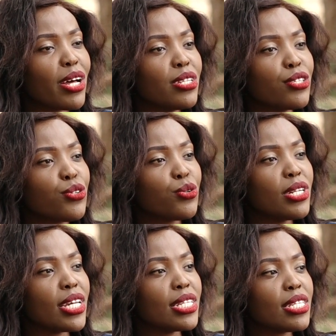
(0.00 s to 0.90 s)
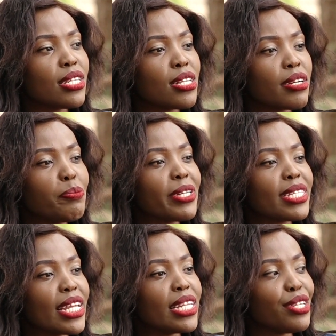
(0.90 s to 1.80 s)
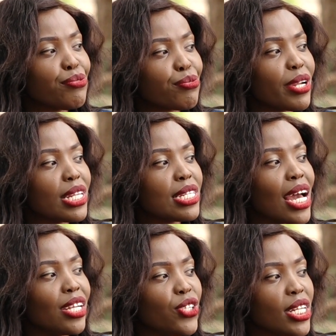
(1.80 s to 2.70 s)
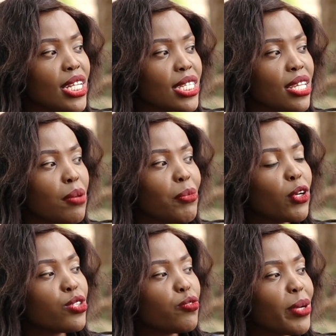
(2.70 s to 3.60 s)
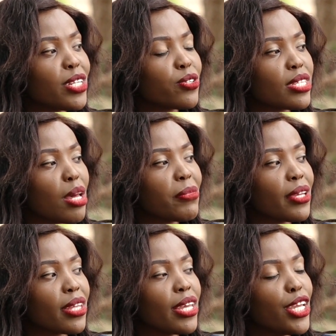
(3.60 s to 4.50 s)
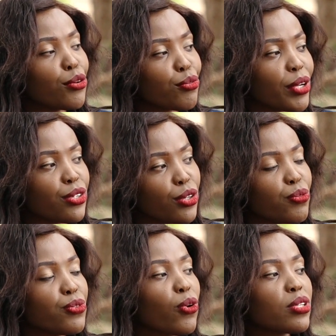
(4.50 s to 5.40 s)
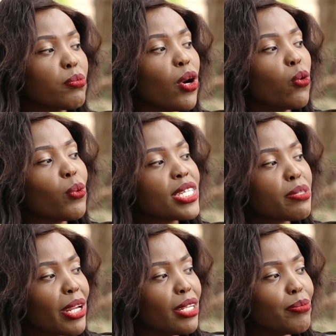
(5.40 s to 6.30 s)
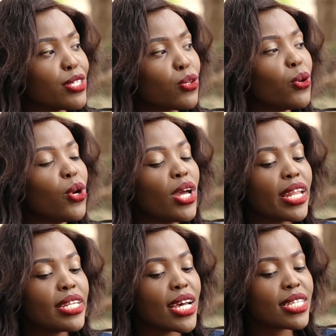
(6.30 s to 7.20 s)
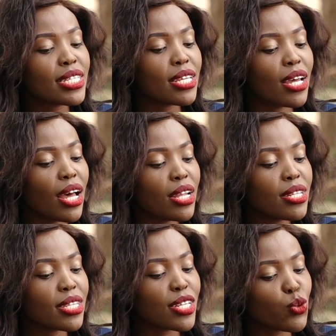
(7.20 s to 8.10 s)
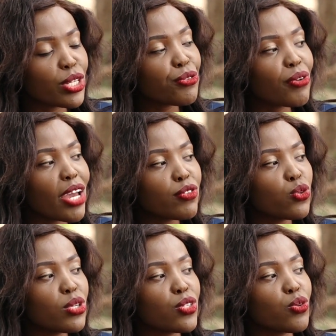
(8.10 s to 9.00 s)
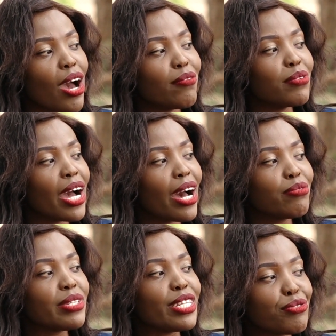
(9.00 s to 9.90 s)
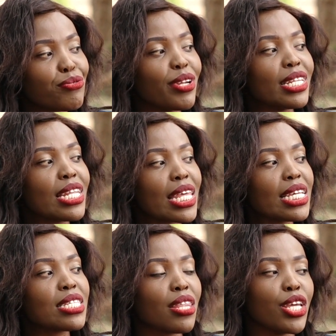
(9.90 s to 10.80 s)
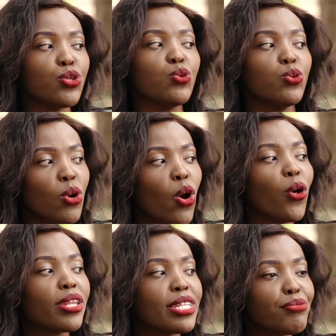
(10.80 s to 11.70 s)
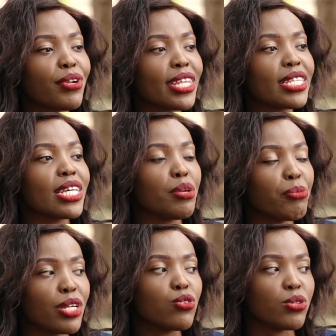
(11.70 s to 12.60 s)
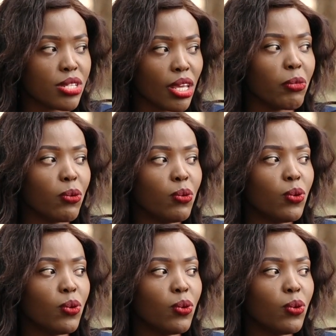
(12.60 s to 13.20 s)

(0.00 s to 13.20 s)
other students represent different agendas? Because you've mentioned something, innovation, you've talked about waste management. So does the 25 students you have different things that they do or different things that they bring to the table?